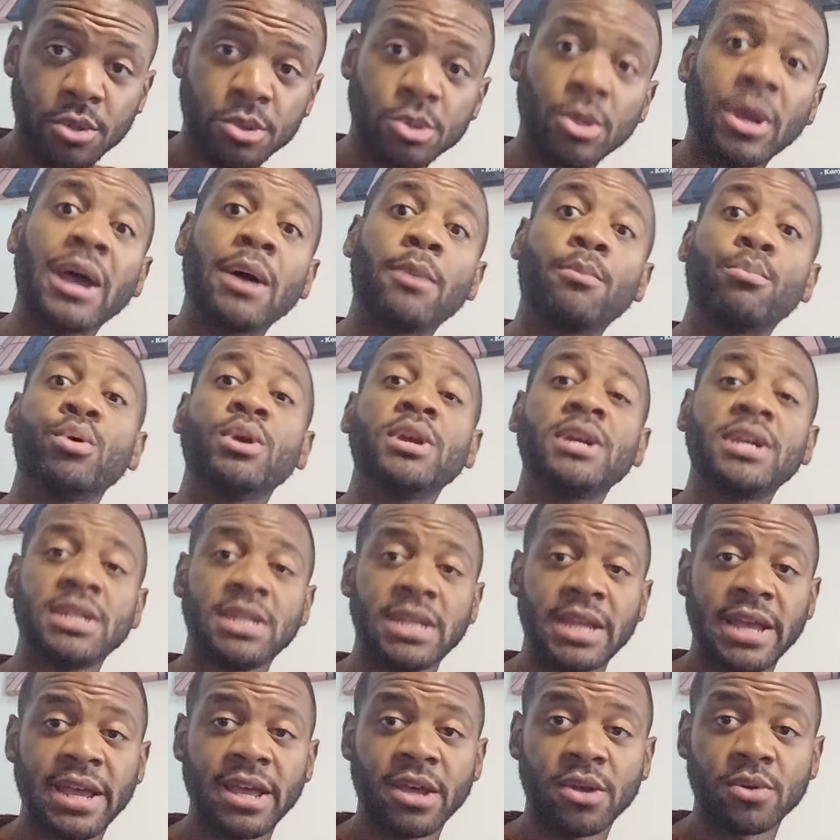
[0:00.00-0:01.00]
So I'll break it
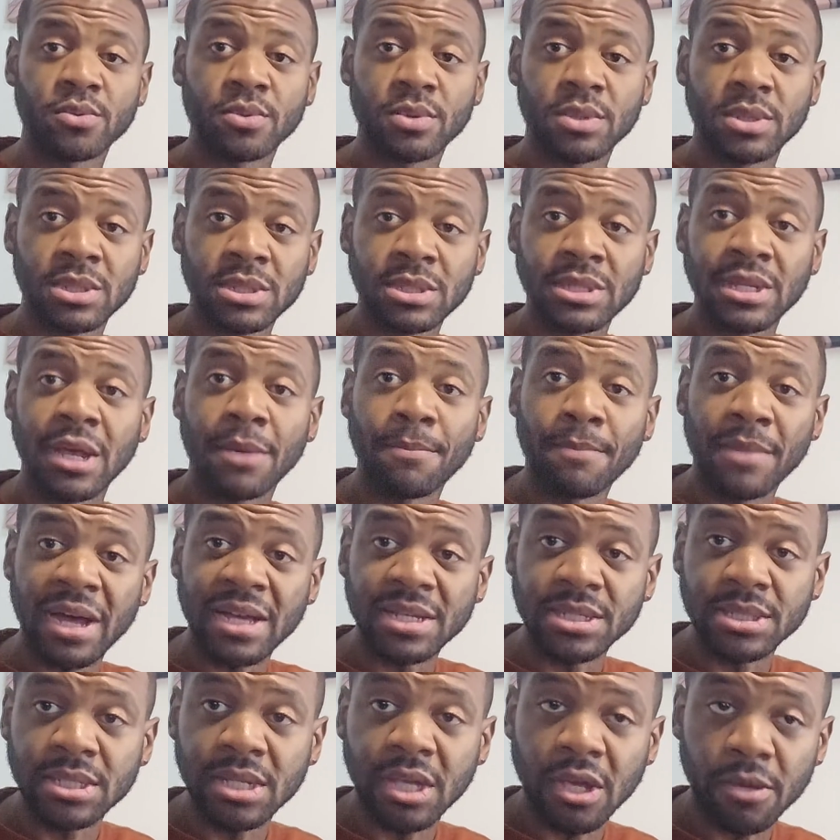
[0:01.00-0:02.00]
down step by
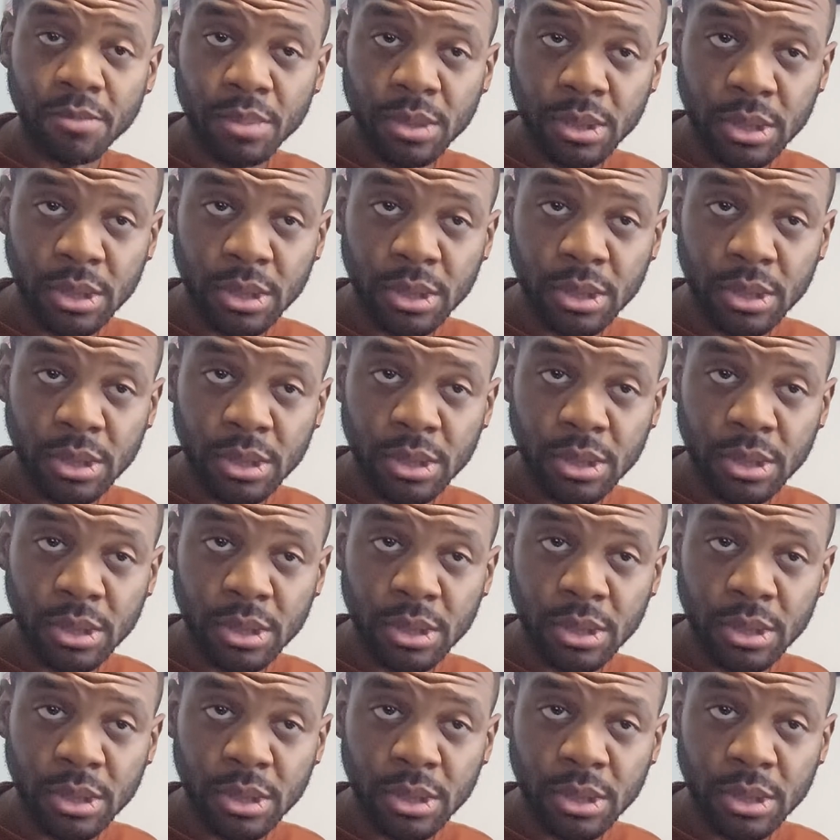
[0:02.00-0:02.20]
step.